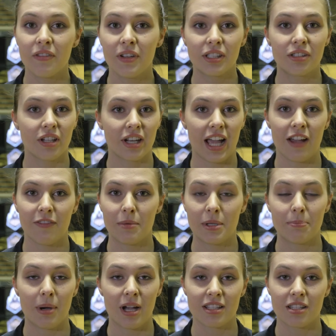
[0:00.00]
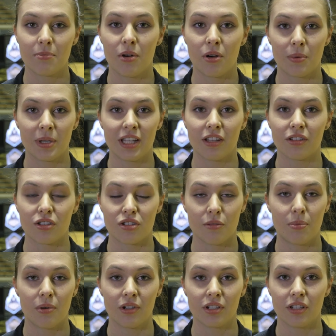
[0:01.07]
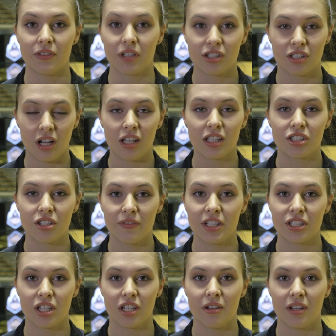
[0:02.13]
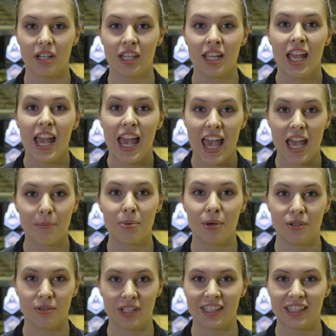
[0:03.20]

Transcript: of it could have been possible without the support of the College of Engineering and Purdue